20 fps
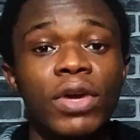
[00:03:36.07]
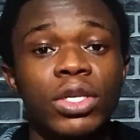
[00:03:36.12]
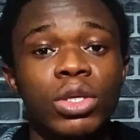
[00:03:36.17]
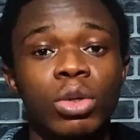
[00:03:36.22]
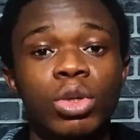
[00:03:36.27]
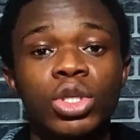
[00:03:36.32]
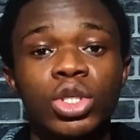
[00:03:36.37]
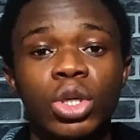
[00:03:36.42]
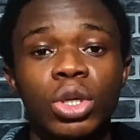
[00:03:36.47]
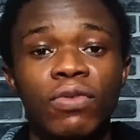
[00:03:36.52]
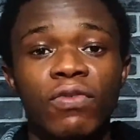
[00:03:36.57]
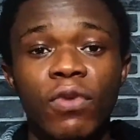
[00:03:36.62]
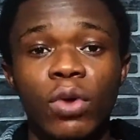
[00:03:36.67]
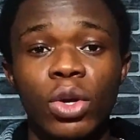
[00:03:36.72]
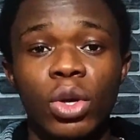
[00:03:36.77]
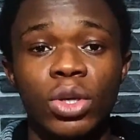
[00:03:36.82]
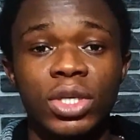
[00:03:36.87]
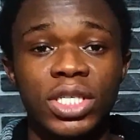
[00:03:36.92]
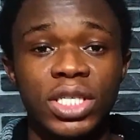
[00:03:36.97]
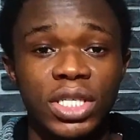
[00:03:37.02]
resolution
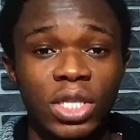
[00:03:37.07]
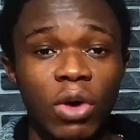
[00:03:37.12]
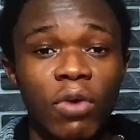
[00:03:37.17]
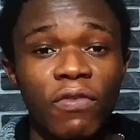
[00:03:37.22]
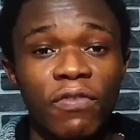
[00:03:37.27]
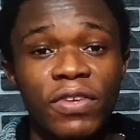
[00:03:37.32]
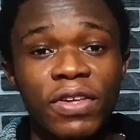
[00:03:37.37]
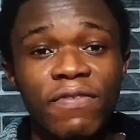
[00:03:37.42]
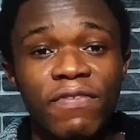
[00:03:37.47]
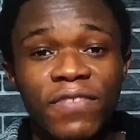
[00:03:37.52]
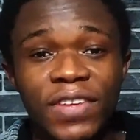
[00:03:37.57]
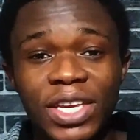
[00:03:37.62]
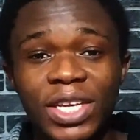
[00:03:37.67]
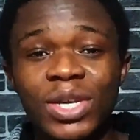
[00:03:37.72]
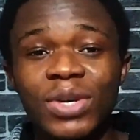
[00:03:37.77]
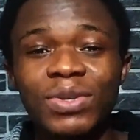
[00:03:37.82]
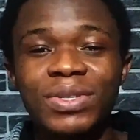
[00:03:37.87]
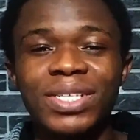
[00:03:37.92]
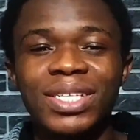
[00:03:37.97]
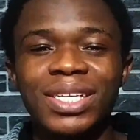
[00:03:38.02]
for your selfie
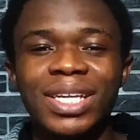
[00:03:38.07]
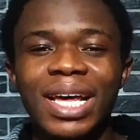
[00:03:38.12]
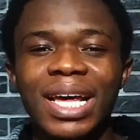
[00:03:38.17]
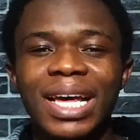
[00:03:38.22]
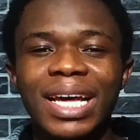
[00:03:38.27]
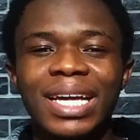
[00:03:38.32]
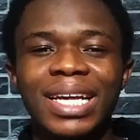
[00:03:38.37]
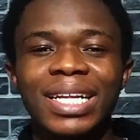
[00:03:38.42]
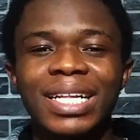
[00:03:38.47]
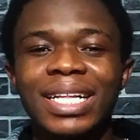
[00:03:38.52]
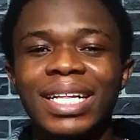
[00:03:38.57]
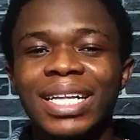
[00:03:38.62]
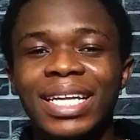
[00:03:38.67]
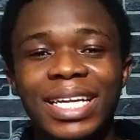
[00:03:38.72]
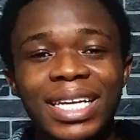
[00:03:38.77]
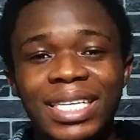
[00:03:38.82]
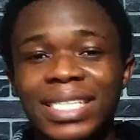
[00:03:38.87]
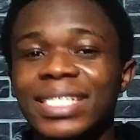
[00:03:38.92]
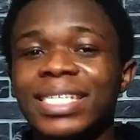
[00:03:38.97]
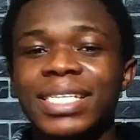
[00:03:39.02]
videos,
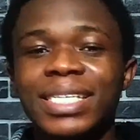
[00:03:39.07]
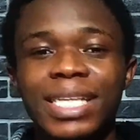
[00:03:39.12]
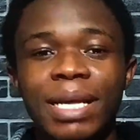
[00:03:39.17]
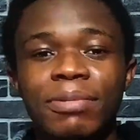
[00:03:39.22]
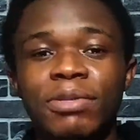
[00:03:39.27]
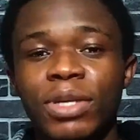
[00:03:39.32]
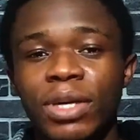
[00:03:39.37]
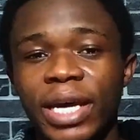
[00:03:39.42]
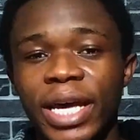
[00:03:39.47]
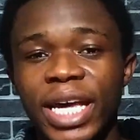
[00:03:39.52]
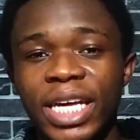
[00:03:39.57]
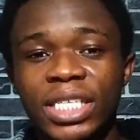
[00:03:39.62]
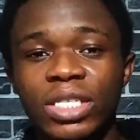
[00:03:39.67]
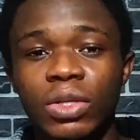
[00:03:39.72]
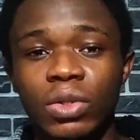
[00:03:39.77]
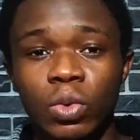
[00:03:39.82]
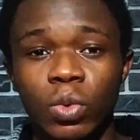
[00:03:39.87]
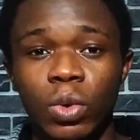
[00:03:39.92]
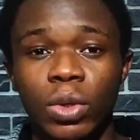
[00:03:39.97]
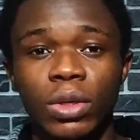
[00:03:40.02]
is the Samsung
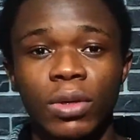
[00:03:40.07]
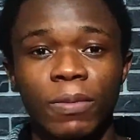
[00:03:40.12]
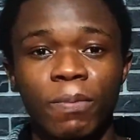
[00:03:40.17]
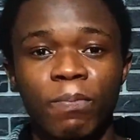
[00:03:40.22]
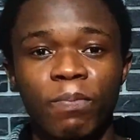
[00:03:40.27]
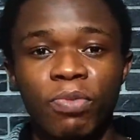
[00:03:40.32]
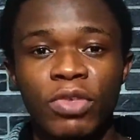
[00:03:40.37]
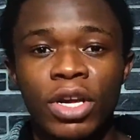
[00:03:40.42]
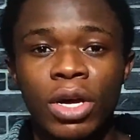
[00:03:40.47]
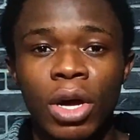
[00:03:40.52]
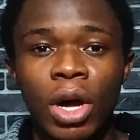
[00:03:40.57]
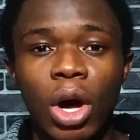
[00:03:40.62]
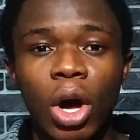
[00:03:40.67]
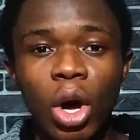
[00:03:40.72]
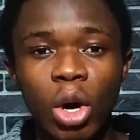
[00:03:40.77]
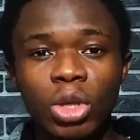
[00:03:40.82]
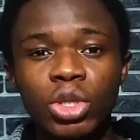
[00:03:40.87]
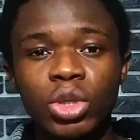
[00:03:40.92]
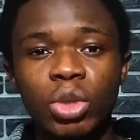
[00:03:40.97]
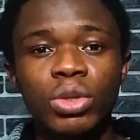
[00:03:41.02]
S21.
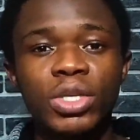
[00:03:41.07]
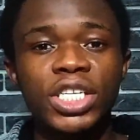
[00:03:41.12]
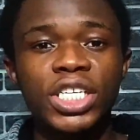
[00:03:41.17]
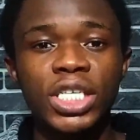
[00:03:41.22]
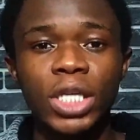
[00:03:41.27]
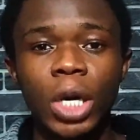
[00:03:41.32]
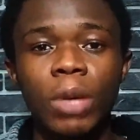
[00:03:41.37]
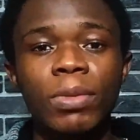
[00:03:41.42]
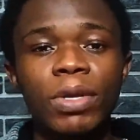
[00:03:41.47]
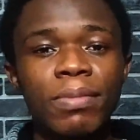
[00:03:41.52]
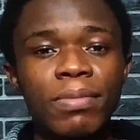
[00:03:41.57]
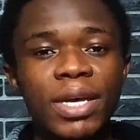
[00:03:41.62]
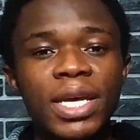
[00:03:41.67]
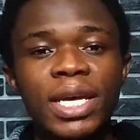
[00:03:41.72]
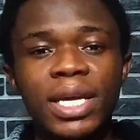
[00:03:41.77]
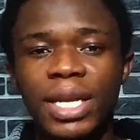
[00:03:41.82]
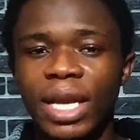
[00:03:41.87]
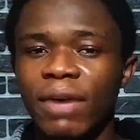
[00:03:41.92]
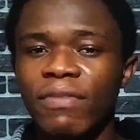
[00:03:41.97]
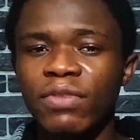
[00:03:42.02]
Also, the Xiaomi
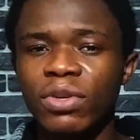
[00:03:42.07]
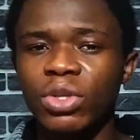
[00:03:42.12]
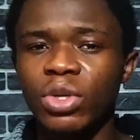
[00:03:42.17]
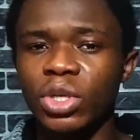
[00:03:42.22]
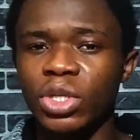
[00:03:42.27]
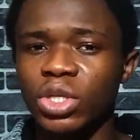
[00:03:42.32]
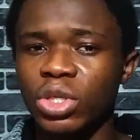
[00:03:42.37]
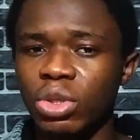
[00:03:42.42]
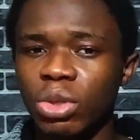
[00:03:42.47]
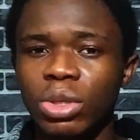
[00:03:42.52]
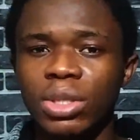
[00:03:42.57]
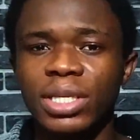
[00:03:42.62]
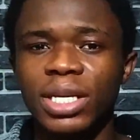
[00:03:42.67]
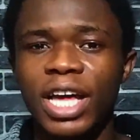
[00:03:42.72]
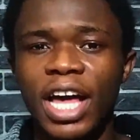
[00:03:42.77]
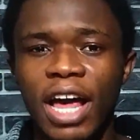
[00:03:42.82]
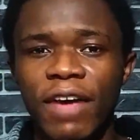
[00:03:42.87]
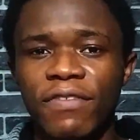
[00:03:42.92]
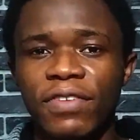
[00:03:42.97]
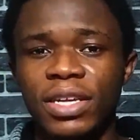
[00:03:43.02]
Mi 11 does not
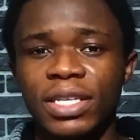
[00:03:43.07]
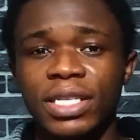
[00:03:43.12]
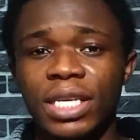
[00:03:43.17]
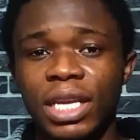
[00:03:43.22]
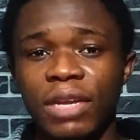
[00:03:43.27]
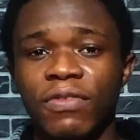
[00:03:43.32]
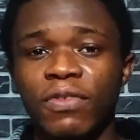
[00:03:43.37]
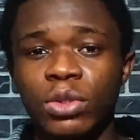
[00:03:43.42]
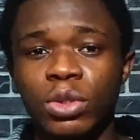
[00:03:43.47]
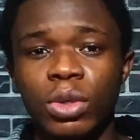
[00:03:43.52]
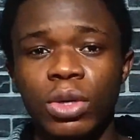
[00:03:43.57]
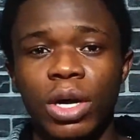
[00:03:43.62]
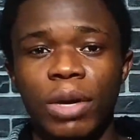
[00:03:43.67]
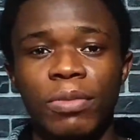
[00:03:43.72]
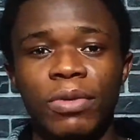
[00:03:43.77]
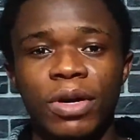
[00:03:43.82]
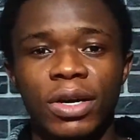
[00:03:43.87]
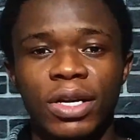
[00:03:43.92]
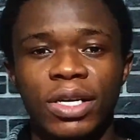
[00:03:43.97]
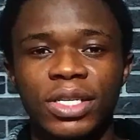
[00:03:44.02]
have a telephoto
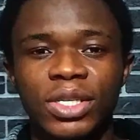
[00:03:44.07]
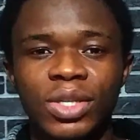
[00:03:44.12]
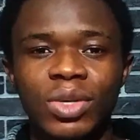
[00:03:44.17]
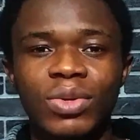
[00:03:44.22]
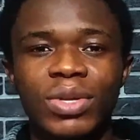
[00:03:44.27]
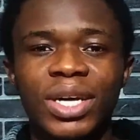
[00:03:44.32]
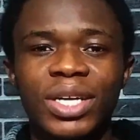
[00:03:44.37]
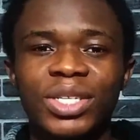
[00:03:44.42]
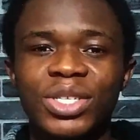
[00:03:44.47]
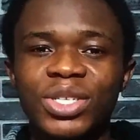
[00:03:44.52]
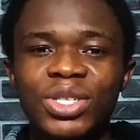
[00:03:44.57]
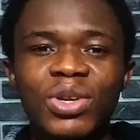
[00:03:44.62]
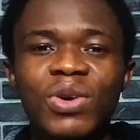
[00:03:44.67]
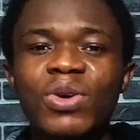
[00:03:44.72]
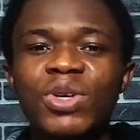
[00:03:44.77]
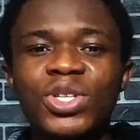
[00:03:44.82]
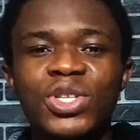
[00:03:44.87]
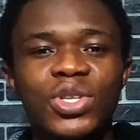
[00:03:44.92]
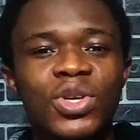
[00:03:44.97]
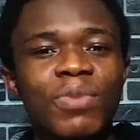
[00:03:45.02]
camera, so there is
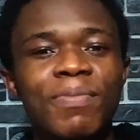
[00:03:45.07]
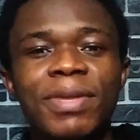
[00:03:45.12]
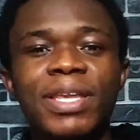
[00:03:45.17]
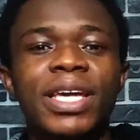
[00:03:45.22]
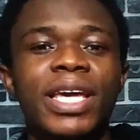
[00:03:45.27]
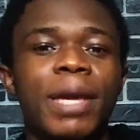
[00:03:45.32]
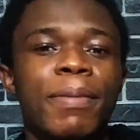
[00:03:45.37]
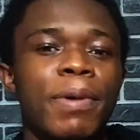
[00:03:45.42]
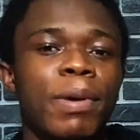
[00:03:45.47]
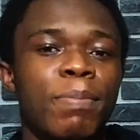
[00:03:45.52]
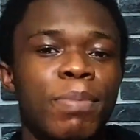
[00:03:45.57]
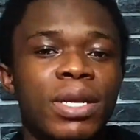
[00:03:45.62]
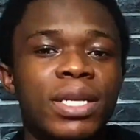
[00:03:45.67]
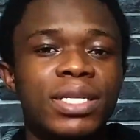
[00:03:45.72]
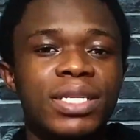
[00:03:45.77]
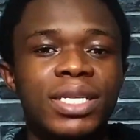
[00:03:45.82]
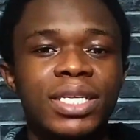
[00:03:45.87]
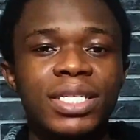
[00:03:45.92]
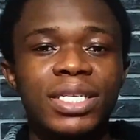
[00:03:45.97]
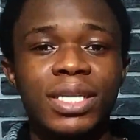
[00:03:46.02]
no zooming
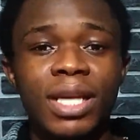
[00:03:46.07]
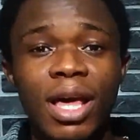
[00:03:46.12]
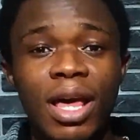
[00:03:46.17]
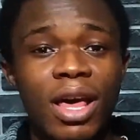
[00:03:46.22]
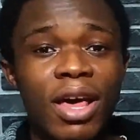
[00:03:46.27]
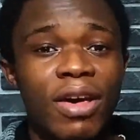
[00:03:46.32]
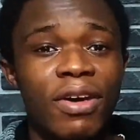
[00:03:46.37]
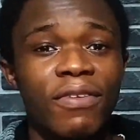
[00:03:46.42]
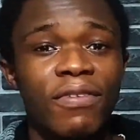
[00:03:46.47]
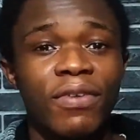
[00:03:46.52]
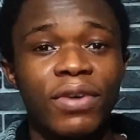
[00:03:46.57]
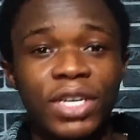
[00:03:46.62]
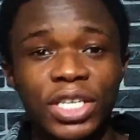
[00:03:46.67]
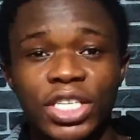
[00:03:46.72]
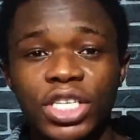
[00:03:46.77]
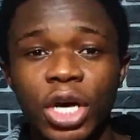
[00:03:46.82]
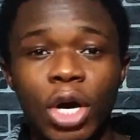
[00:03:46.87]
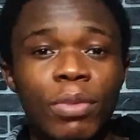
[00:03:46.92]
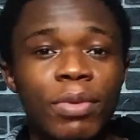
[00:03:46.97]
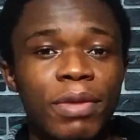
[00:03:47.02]
capabilities for the
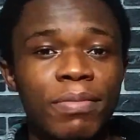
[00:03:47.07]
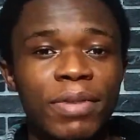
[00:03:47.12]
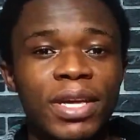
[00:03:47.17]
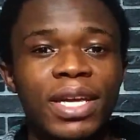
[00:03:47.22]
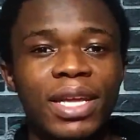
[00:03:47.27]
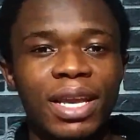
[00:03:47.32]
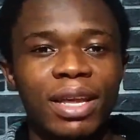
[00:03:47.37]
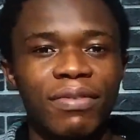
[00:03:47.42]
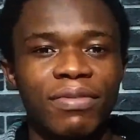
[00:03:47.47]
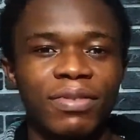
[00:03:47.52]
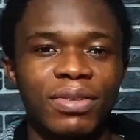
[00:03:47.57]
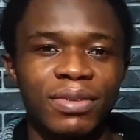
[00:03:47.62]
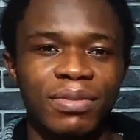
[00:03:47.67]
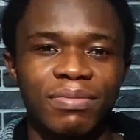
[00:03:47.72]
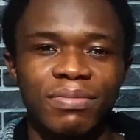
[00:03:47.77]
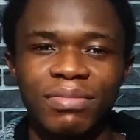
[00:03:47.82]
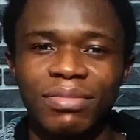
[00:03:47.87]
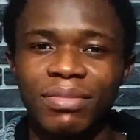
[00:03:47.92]
Xiaomi Mi 11.